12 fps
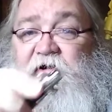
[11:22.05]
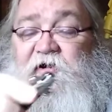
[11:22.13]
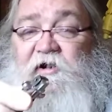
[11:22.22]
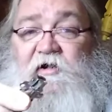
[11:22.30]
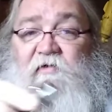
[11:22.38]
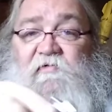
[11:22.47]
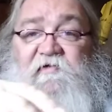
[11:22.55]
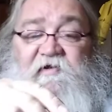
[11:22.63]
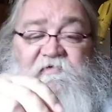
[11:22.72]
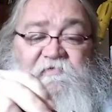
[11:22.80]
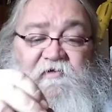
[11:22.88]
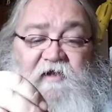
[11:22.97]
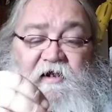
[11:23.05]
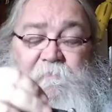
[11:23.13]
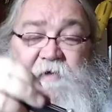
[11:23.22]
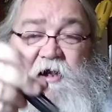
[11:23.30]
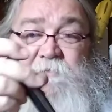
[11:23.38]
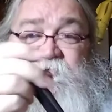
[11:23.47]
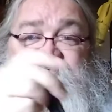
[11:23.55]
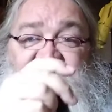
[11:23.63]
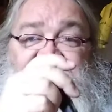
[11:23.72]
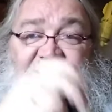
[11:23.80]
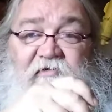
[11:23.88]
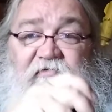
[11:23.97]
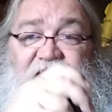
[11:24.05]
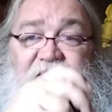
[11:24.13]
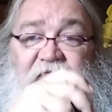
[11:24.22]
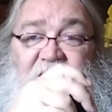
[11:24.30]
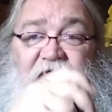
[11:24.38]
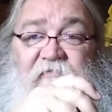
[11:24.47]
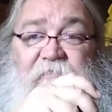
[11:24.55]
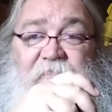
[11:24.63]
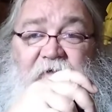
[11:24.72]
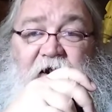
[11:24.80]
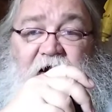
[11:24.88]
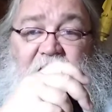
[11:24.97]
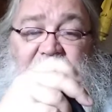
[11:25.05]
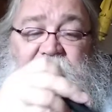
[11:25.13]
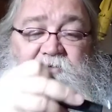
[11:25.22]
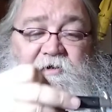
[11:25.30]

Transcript: you know, a lot of will have little little uh,